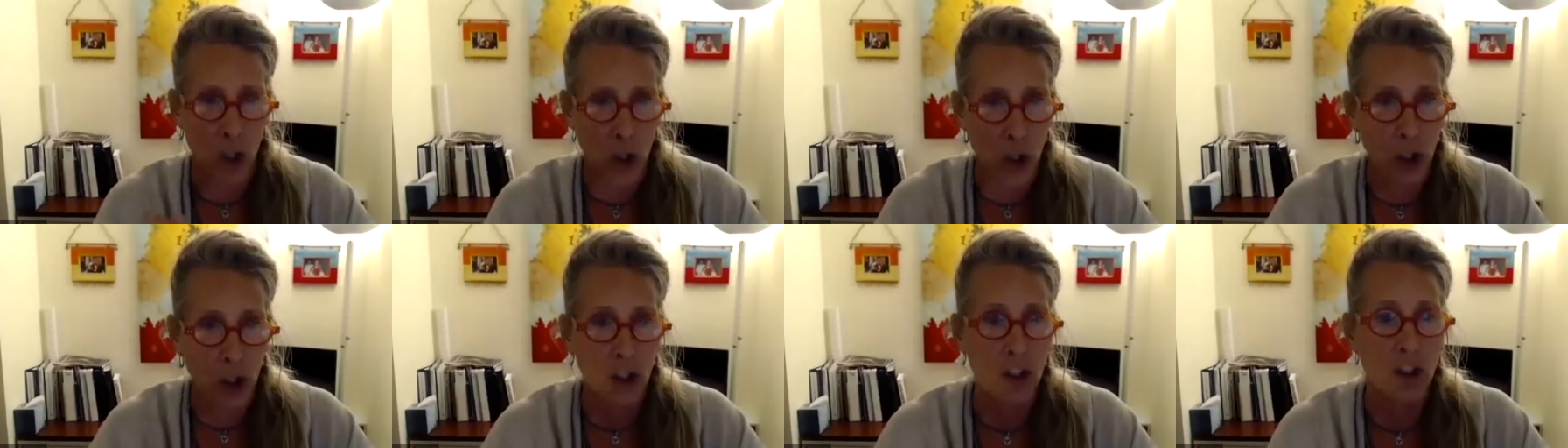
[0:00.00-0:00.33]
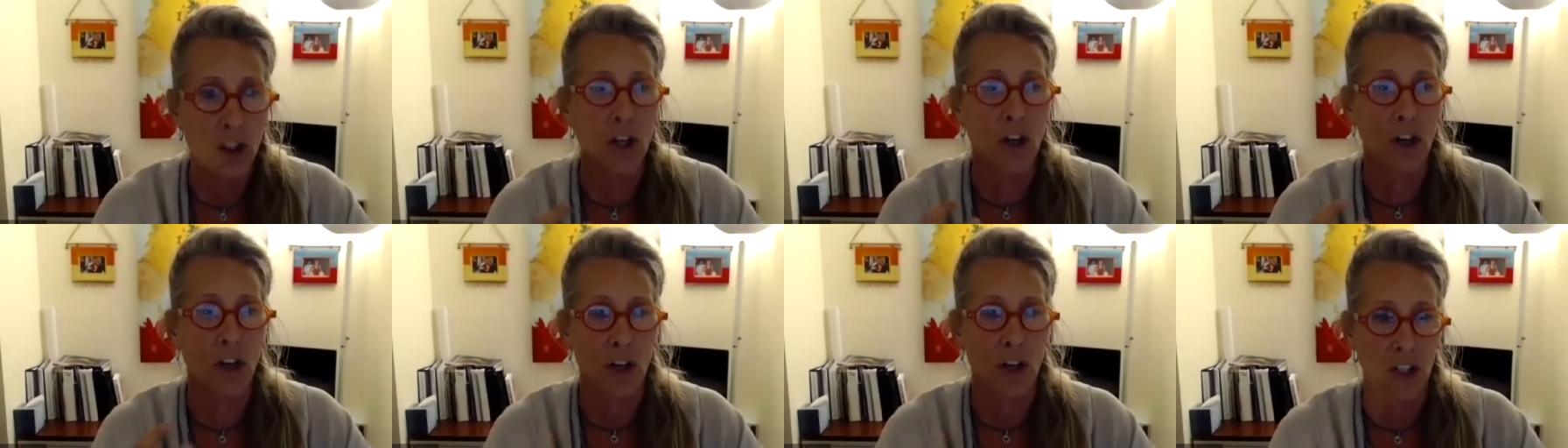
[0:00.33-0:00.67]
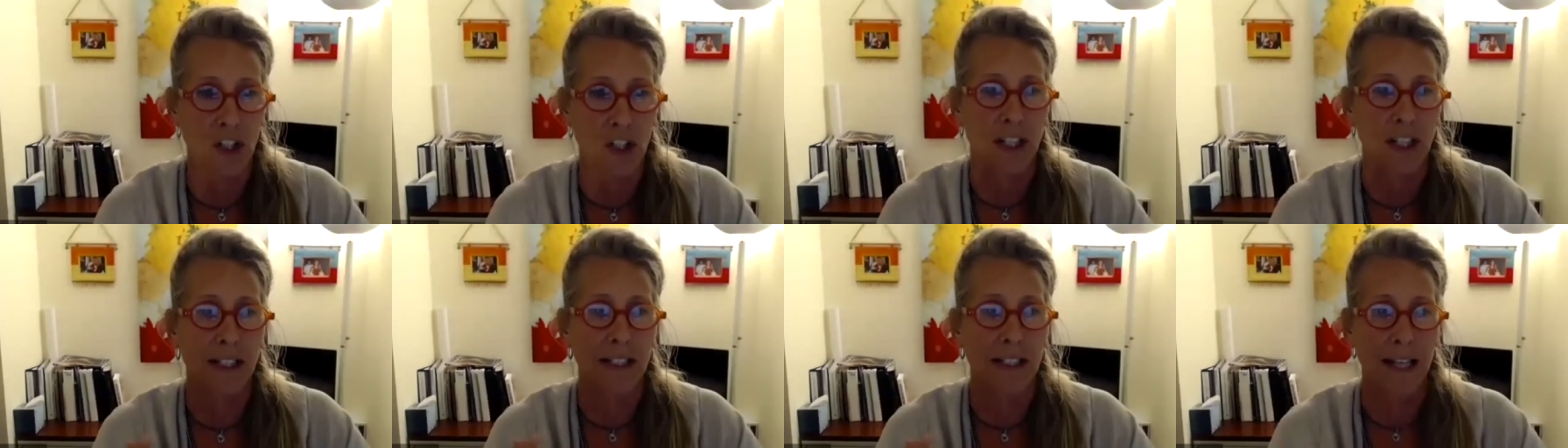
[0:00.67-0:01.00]
good
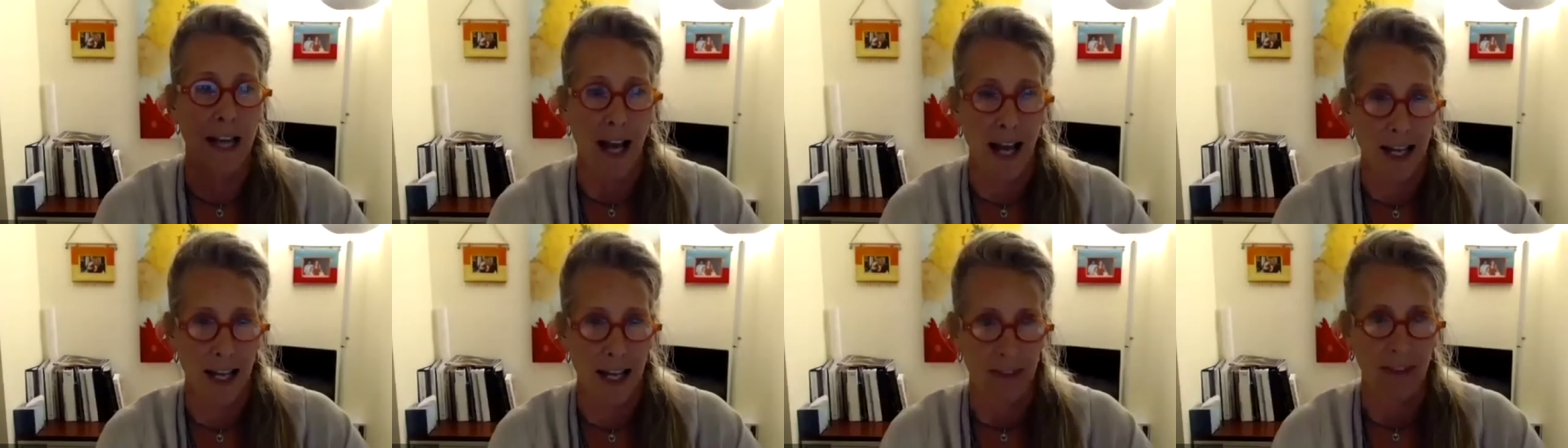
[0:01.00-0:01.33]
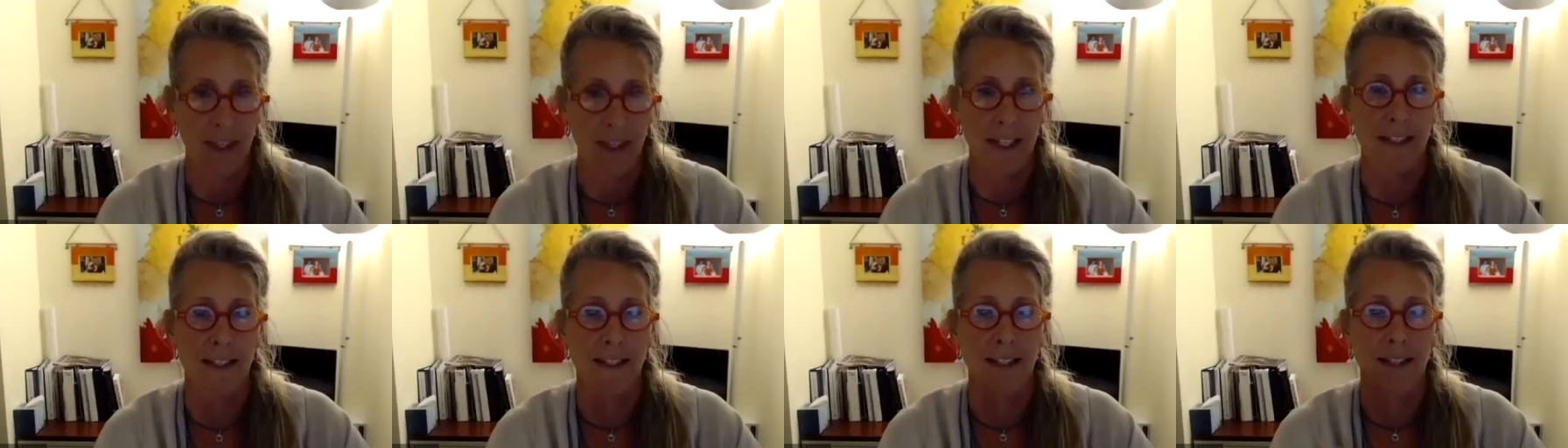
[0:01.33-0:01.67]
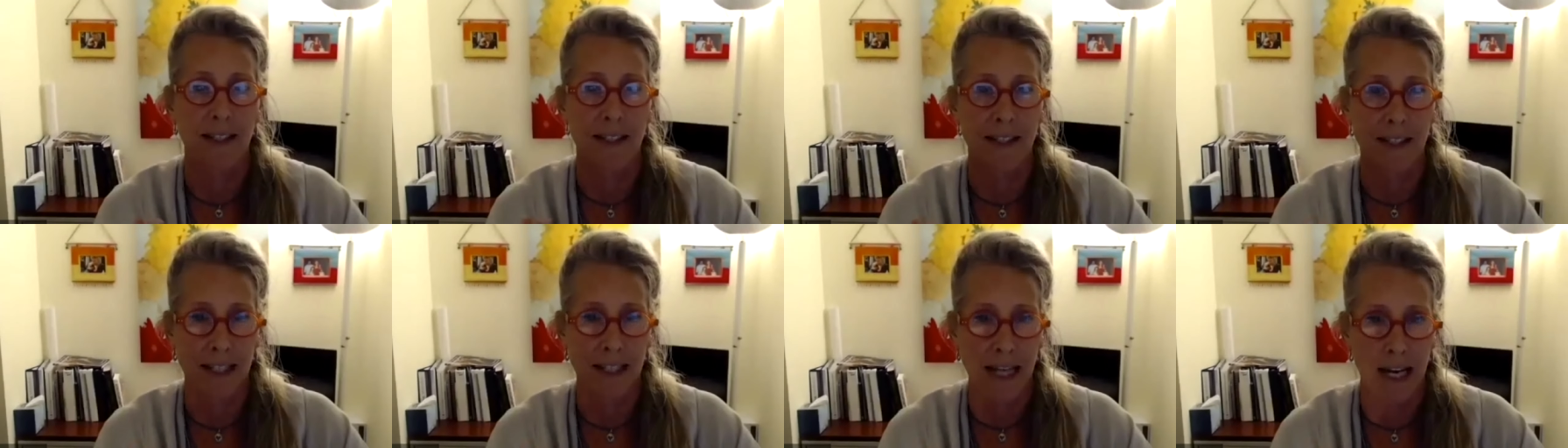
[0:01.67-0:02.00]
nourishing diet that
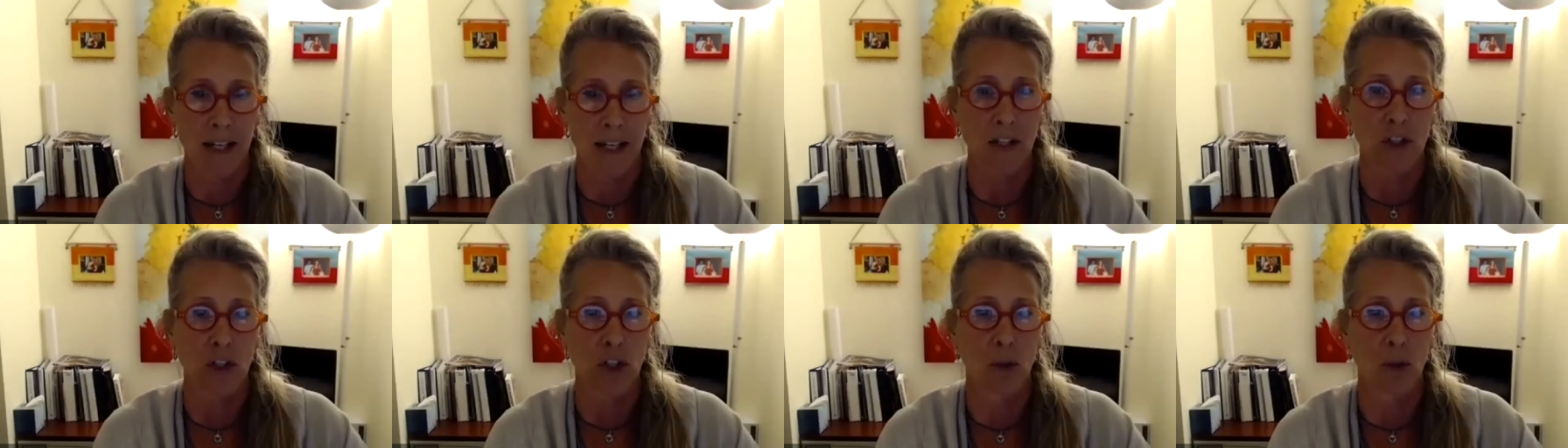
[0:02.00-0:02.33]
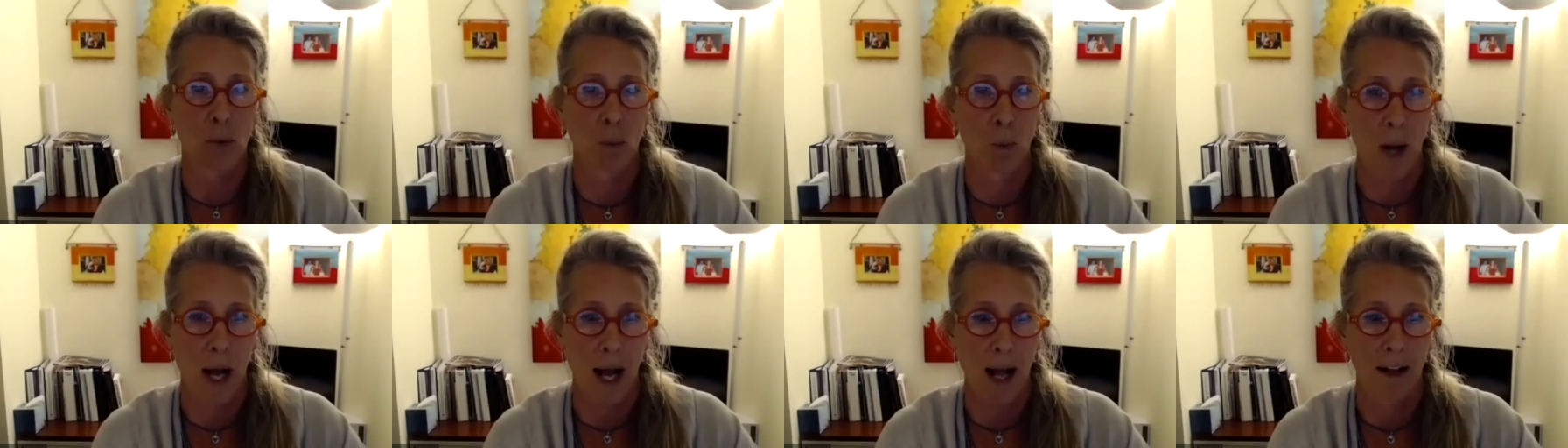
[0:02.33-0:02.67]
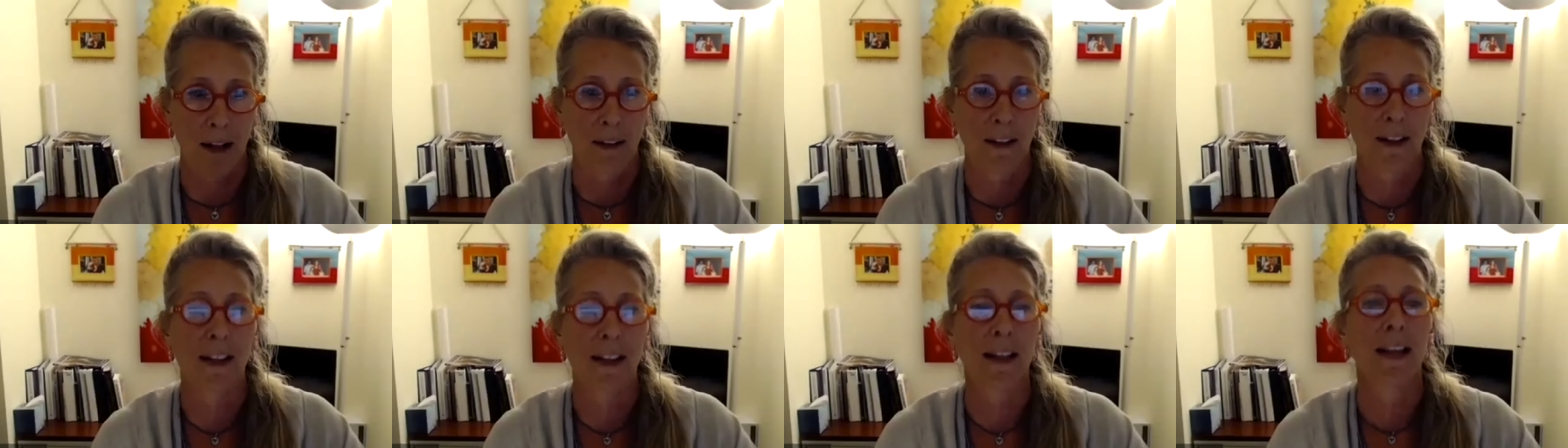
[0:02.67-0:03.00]
sustains you
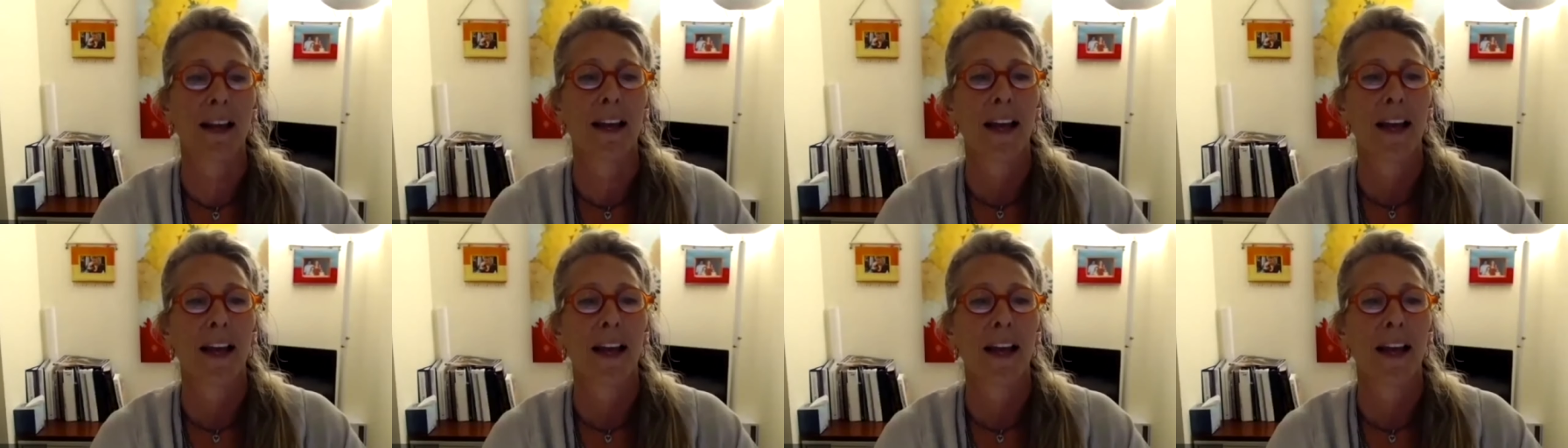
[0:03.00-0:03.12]
well,